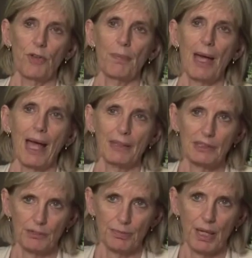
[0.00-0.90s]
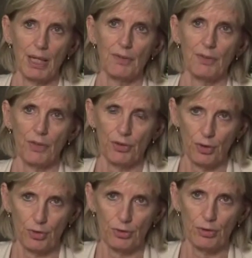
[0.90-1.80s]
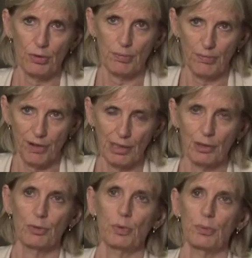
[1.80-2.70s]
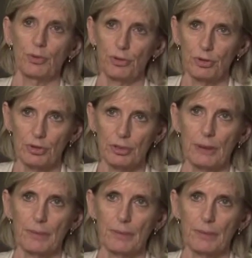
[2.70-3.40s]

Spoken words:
and the patterns of behaviour that those values will produce.